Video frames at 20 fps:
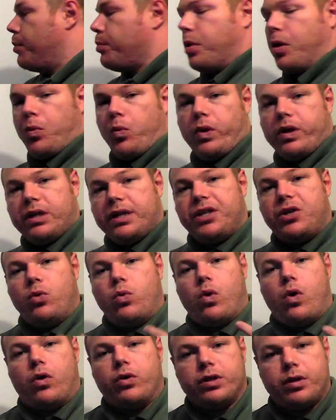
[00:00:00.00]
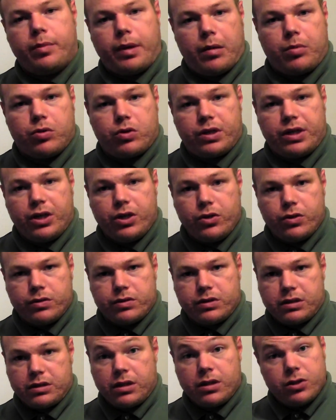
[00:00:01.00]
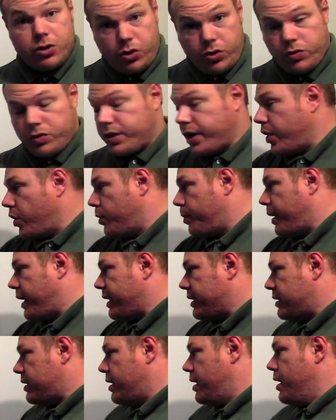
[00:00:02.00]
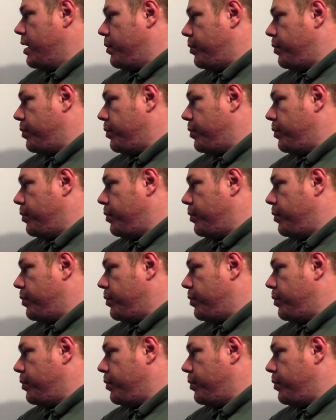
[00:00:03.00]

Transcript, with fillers: but really you will only be able to use two terabytes